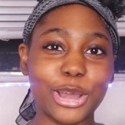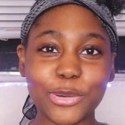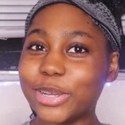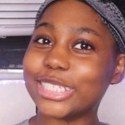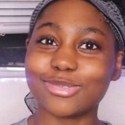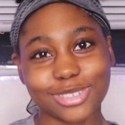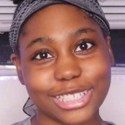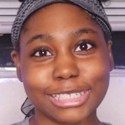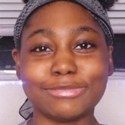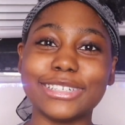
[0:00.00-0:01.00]
know which
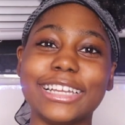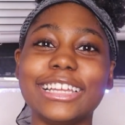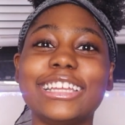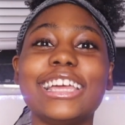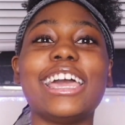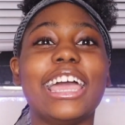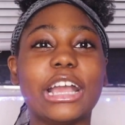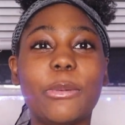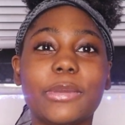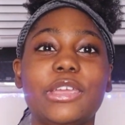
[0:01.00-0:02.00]
one, but
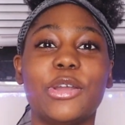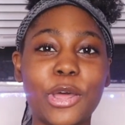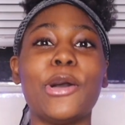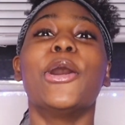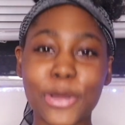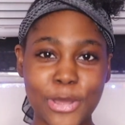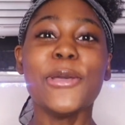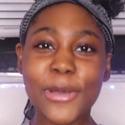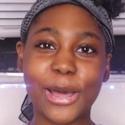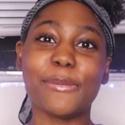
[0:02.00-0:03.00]
it's gonna be
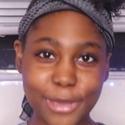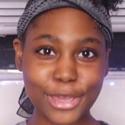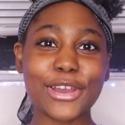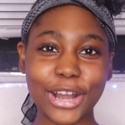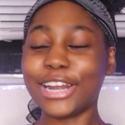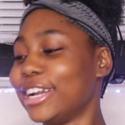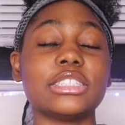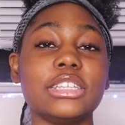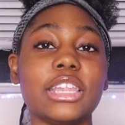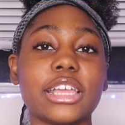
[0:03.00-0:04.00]
up here.
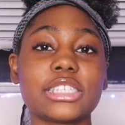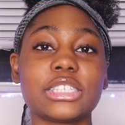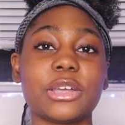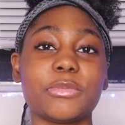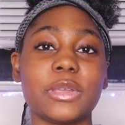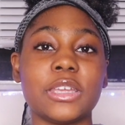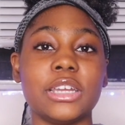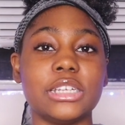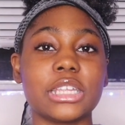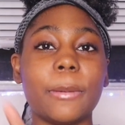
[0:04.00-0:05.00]
The next tip
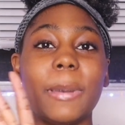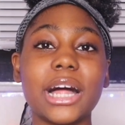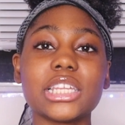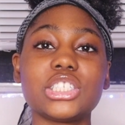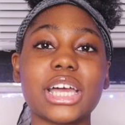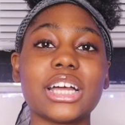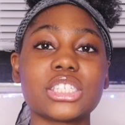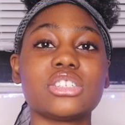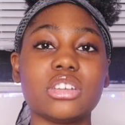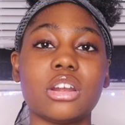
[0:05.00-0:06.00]
is
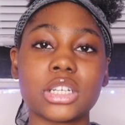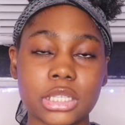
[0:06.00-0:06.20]
apologize to